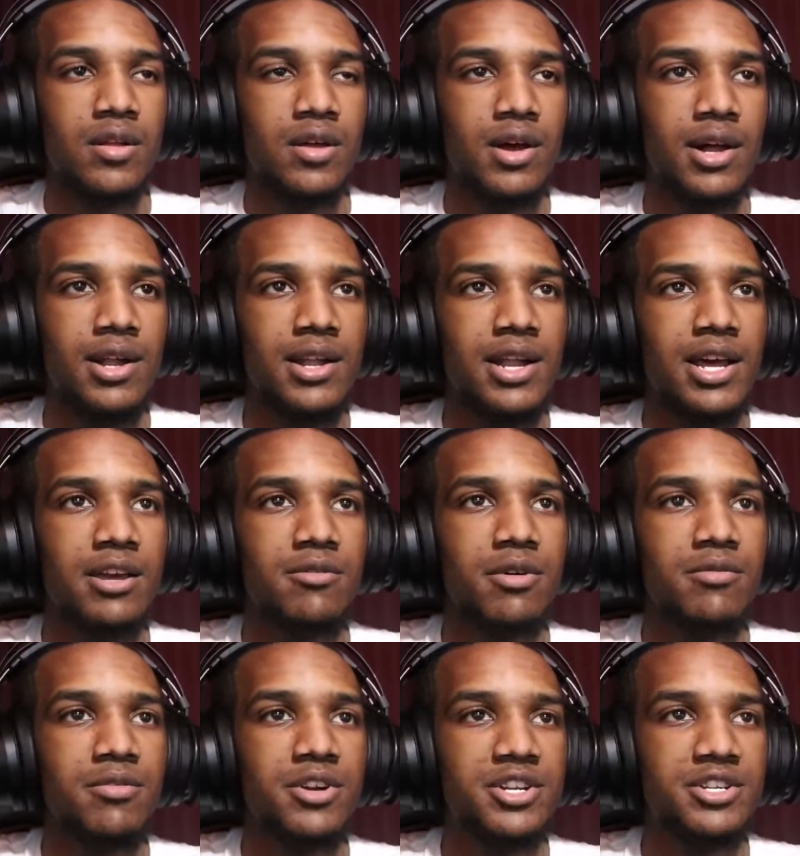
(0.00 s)
I like
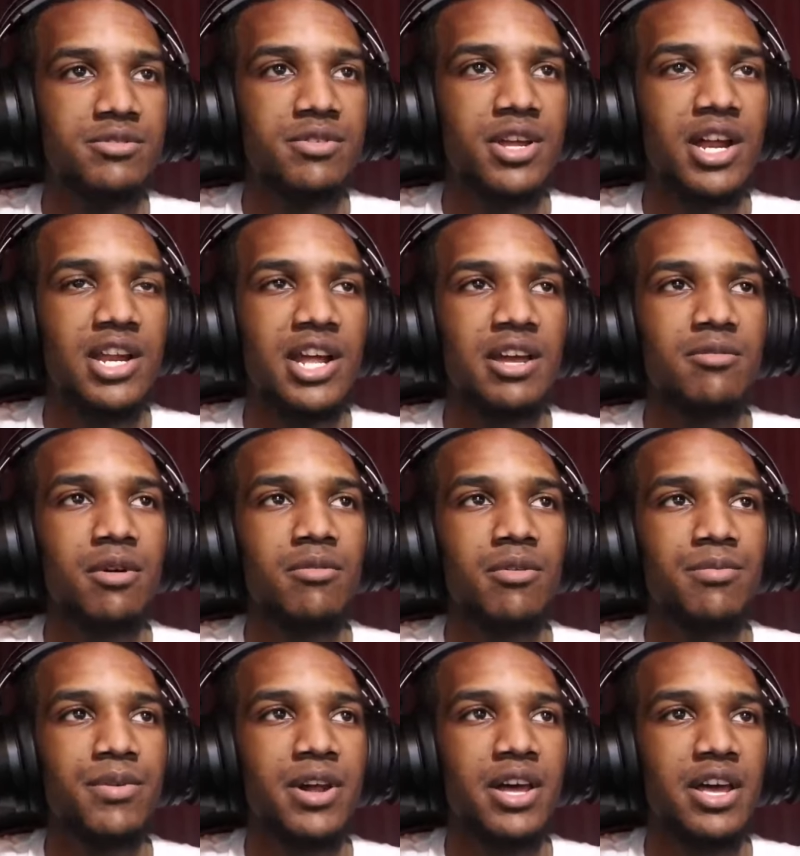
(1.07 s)
what we're doing. I like what we're
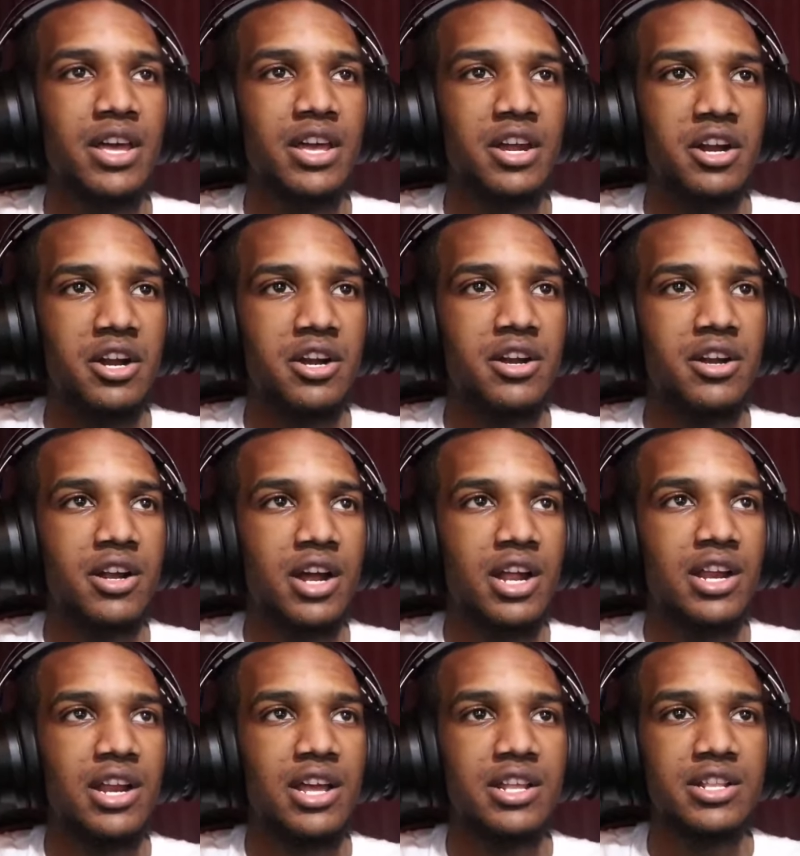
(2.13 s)
playing here. I
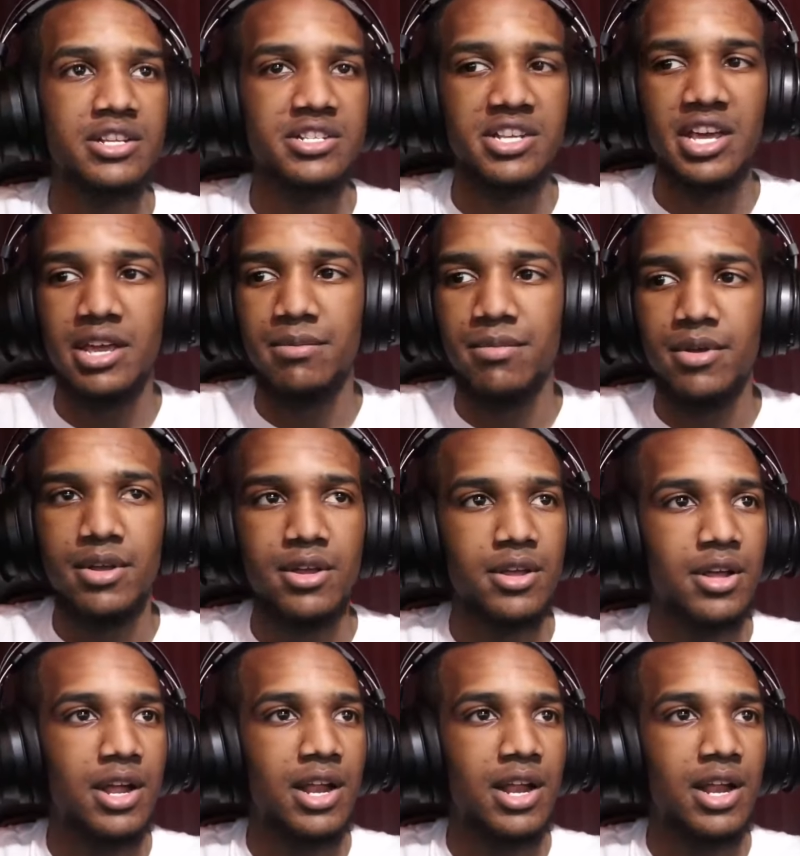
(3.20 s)
like this game a